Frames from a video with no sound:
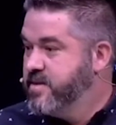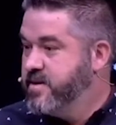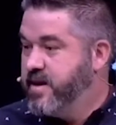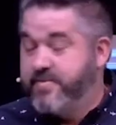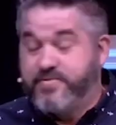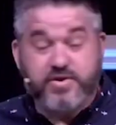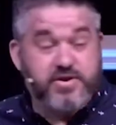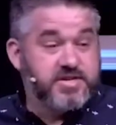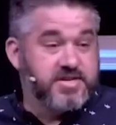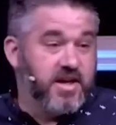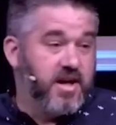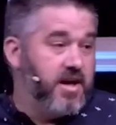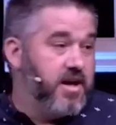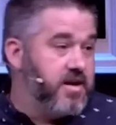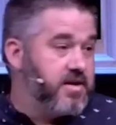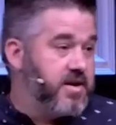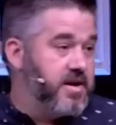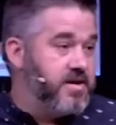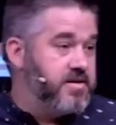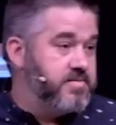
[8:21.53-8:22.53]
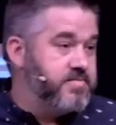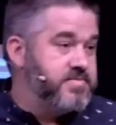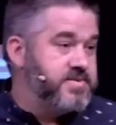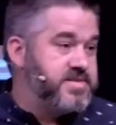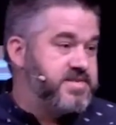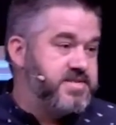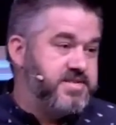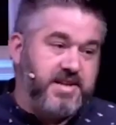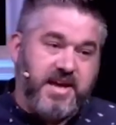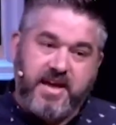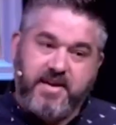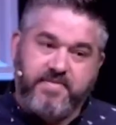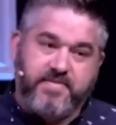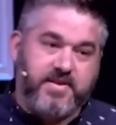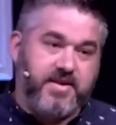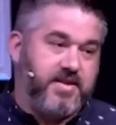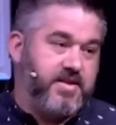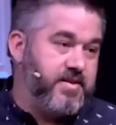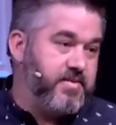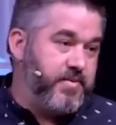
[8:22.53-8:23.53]
After Saul comes
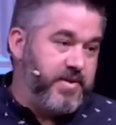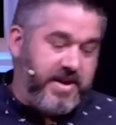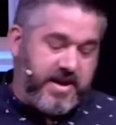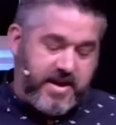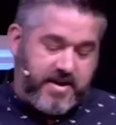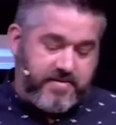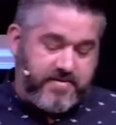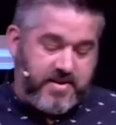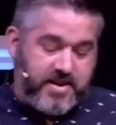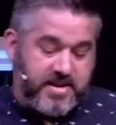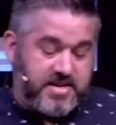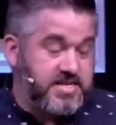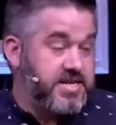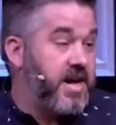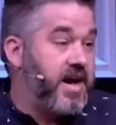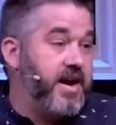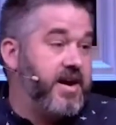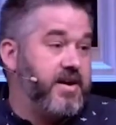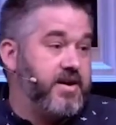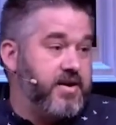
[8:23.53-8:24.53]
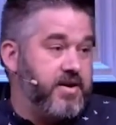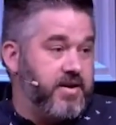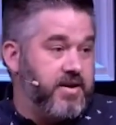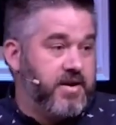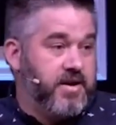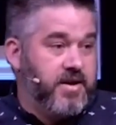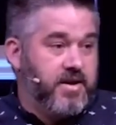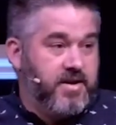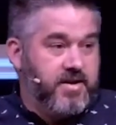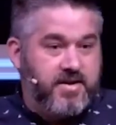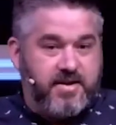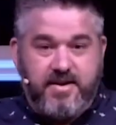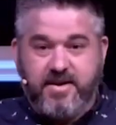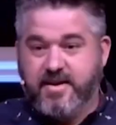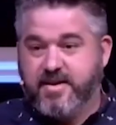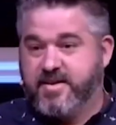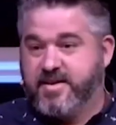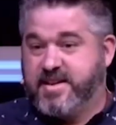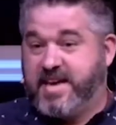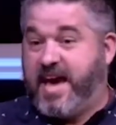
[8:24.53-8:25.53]
David, and we have an entire
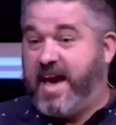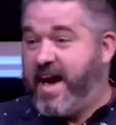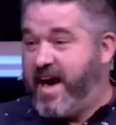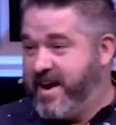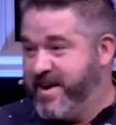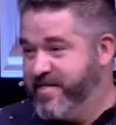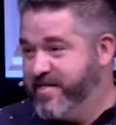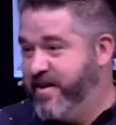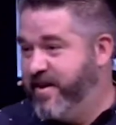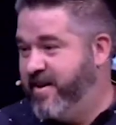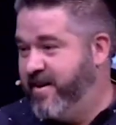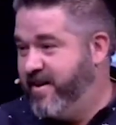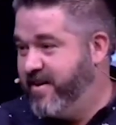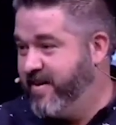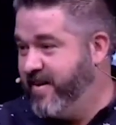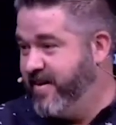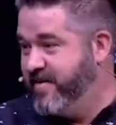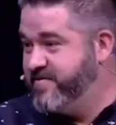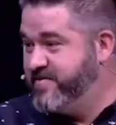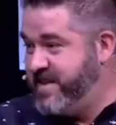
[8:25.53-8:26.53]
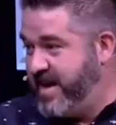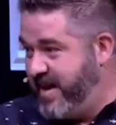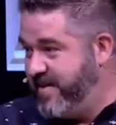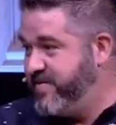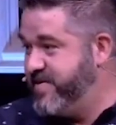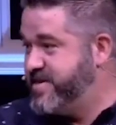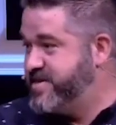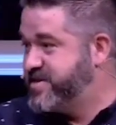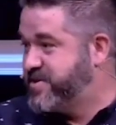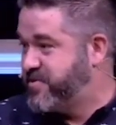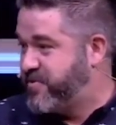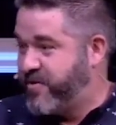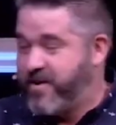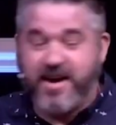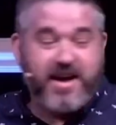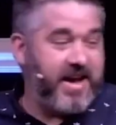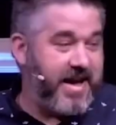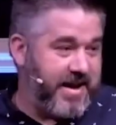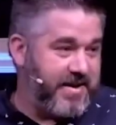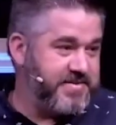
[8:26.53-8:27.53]
catalog of David's
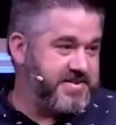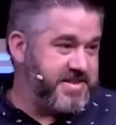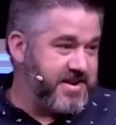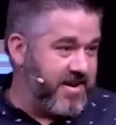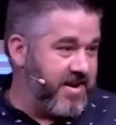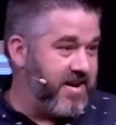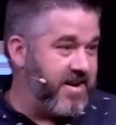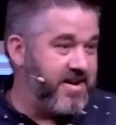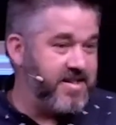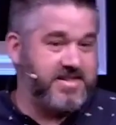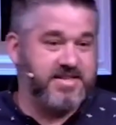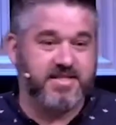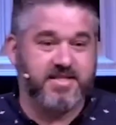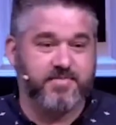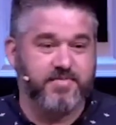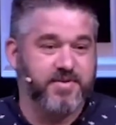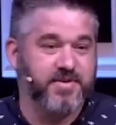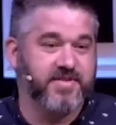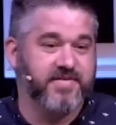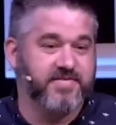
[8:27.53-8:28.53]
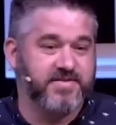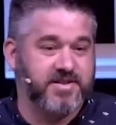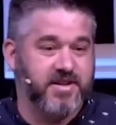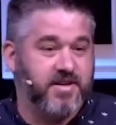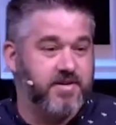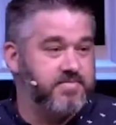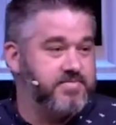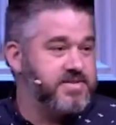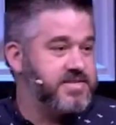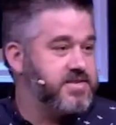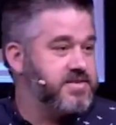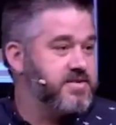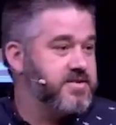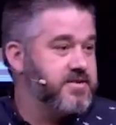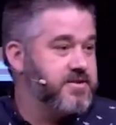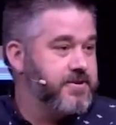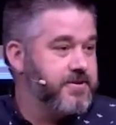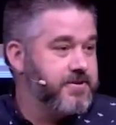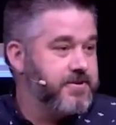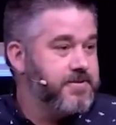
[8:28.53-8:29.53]
cry out to gods in the book of Psalms.
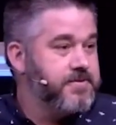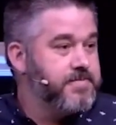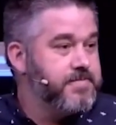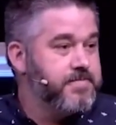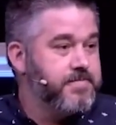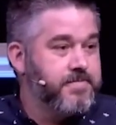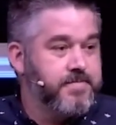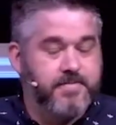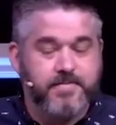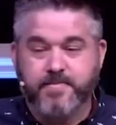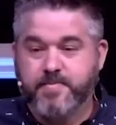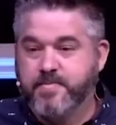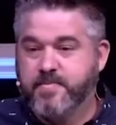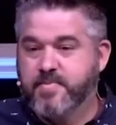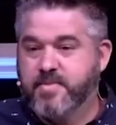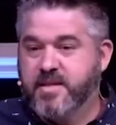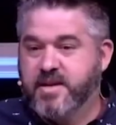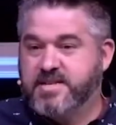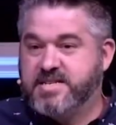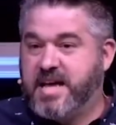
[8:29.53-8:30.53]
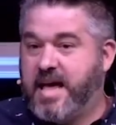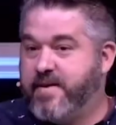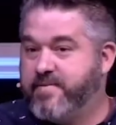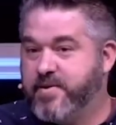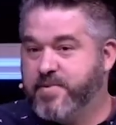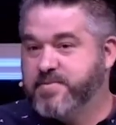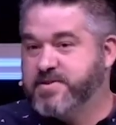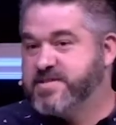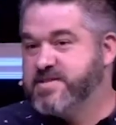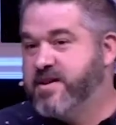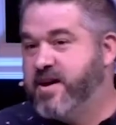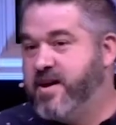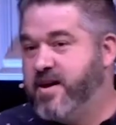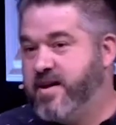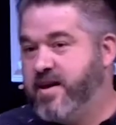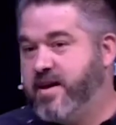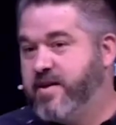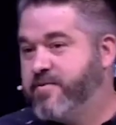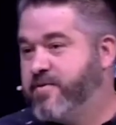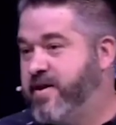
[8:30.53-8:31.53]
And David was
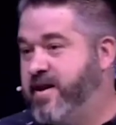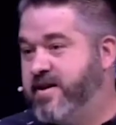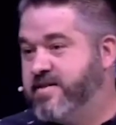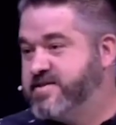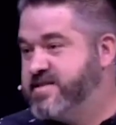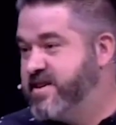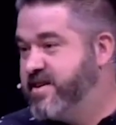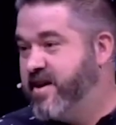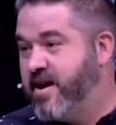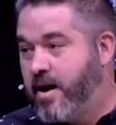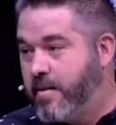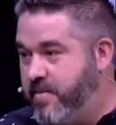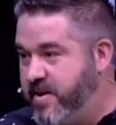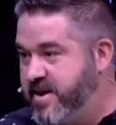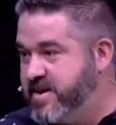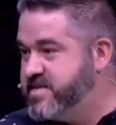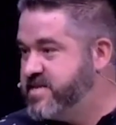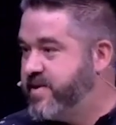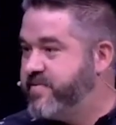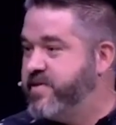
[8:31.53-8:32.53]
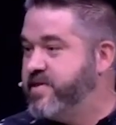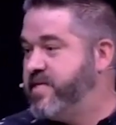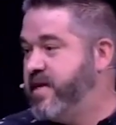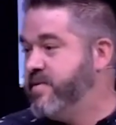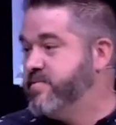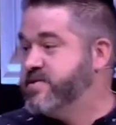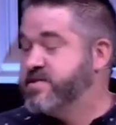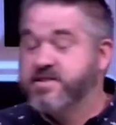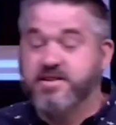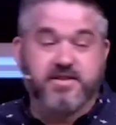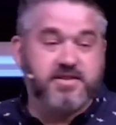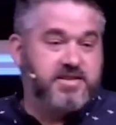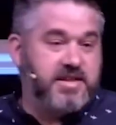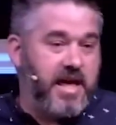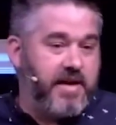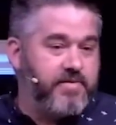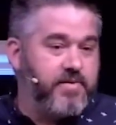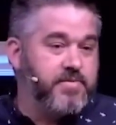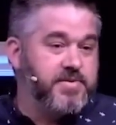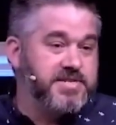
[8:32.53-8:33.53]
not a cry out to God because everything was good.
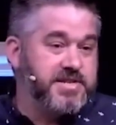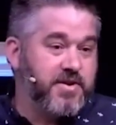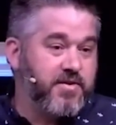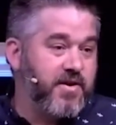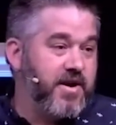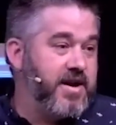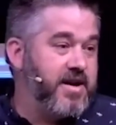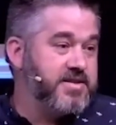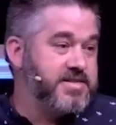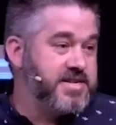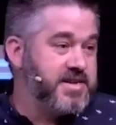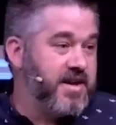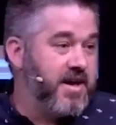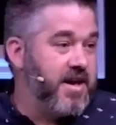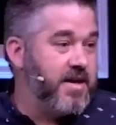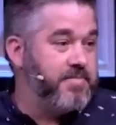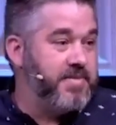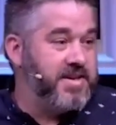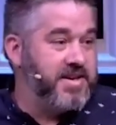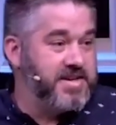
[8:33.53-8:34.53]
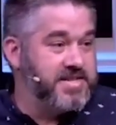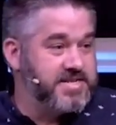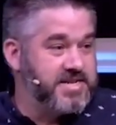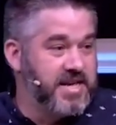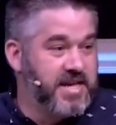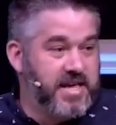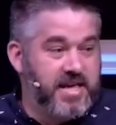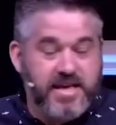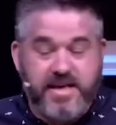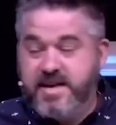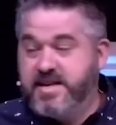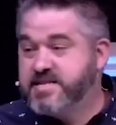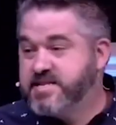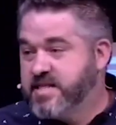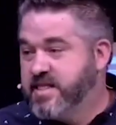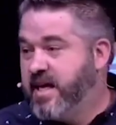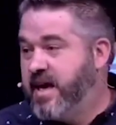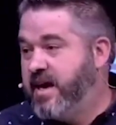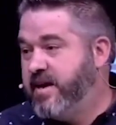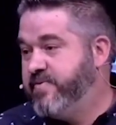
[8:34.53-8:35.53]
David was a cry out to God because
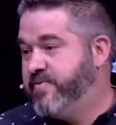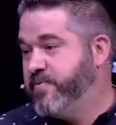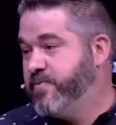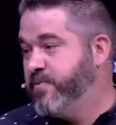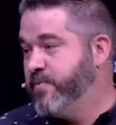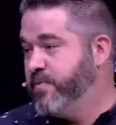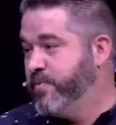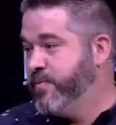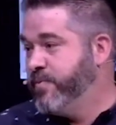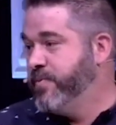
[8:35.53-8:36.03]
his life